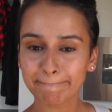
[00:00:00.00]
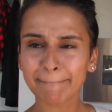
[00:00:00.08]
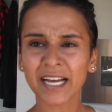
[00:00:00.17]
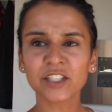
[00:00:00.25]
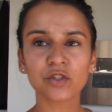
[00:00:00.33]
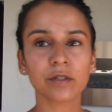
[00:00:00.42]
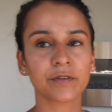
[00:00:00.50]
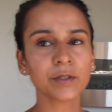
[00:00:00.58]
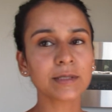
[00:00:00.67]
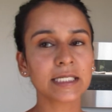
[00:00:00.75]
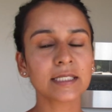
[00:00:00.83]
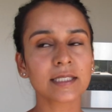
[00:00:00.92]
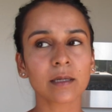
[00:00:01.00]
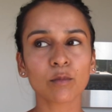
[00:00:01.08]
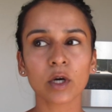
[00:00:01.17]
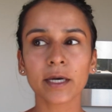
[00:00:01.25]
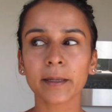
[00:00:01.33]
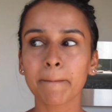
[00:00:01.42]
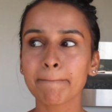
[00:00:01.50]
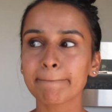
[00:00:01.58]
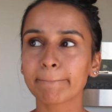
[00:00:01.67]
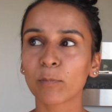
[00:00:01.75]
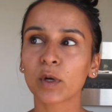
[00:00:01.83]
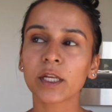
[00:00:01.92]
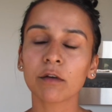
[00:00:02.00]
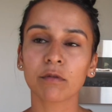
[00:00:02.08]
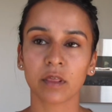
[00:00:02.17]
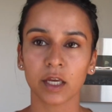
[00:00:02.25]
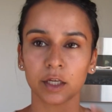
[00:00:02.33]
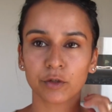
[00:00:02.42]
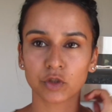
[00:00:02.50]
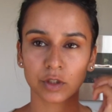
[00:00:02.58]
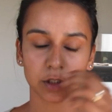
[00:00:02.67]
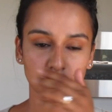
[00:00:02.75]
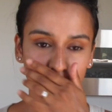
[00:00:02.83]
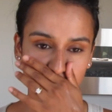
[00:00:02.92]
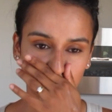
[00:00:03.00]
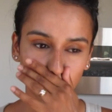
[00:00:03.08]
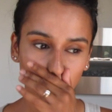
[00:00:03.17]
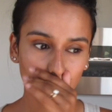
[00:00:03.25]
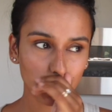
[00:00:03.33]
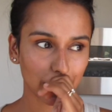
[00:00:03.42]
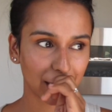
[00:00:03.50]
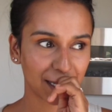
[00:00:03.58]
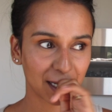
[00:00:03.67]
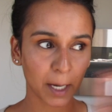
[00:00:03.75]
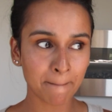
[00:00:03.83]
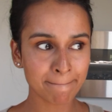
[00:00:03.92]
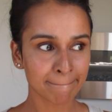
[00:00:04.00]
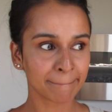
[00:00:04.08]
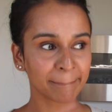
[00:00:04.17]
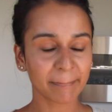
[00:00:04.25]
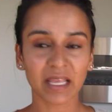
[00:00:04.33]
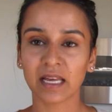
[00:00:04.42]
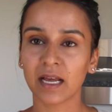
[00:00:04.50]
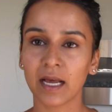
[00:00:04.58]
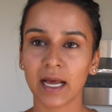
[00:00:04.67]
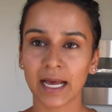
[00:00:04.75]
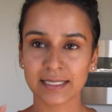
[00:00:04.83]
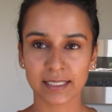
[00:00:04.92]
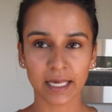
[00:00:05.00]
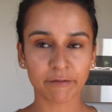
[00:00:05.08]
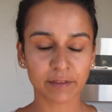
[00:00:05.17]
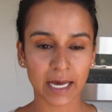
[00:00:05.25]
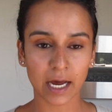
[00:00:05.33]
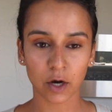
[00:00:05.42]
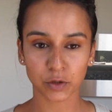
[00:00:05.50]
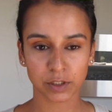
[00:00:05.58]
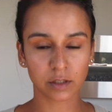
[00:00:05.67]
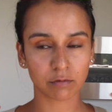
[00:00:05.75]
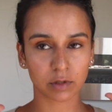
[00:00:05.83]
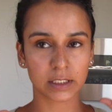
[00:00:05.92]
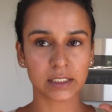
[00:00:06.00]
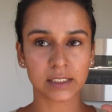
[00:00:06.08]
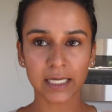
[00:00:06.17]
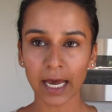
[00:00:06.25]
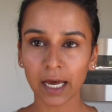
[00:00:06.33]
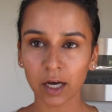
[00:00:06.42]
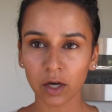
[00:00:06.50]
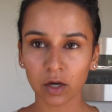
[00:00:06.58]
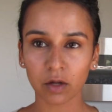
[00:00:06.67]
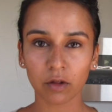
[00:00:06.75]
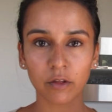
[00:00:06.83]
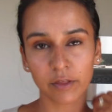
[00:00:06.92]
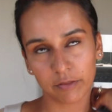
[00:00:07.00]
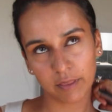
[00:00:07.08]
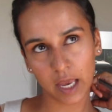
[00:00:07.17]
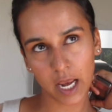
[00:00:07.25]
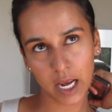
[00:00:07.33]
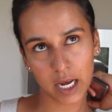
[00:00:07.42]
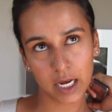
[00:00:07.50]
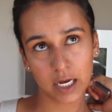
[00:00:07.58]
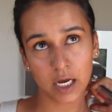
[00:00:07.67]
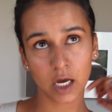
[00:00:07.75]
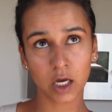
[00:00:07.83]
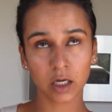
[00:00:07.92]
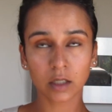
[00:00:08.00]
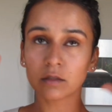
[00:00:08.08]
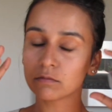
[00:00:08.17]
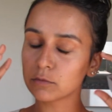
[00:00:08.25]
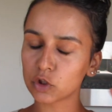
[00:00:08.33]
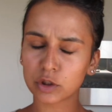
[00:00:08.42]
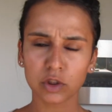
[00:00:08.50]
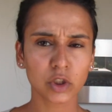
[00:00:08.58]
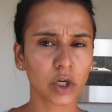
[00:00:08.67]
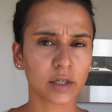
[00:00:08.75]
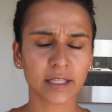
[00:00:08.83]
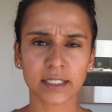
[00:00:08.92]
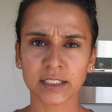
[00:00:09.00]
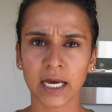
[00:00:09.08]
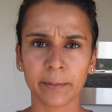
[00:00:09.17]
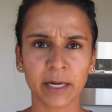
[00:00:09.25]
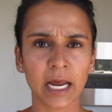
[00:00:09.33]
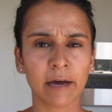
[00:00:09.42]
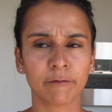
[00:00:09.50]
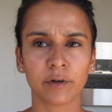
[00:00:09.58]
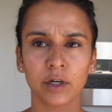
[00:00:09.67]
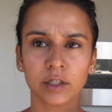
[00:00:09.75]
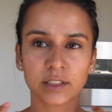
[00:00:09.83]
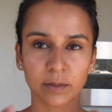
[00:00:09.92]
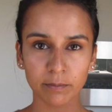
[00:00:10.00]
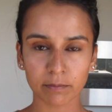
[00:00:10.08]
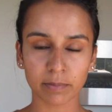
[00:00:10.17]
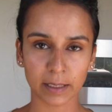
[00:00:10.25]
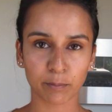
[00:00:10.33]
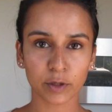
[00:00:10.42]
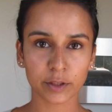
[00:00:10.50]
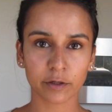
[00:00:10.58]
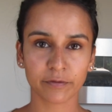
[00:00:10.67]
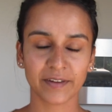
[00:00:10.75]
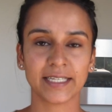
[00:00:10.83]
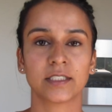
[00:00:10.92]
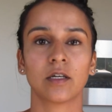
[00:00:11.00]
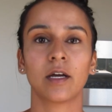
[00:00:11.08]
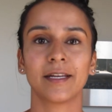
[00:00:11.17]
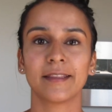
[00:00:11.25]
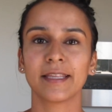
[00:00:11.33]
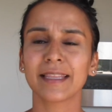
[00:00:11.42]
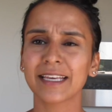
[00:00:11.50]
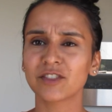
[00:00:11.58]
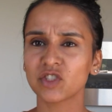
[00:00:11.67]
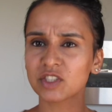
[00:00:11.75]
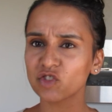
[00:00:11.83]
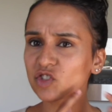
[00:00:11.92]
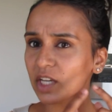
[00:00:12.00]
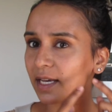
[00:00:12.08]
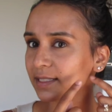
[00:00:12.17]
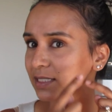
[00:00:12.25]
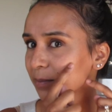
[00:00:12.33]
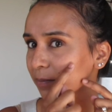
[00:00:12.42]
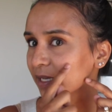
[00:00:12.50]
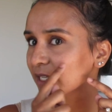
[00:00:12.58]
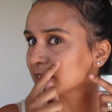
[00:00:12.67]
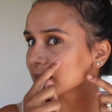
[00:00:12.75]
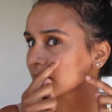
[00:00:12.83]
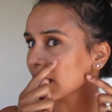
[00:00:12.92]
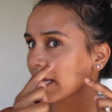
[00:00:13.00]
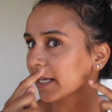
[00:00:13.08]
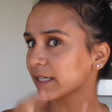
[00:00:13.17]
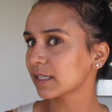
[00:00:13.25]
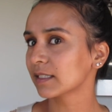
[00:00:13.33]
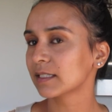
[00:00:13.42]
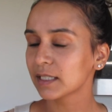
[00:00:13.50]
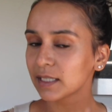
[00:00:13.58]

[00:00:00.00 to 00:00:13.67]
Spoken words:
Mind you, if you see someone, what do you think you should do? If someone like has left the house and you can tell that they took that time and effort to like put their face on and then you just missed like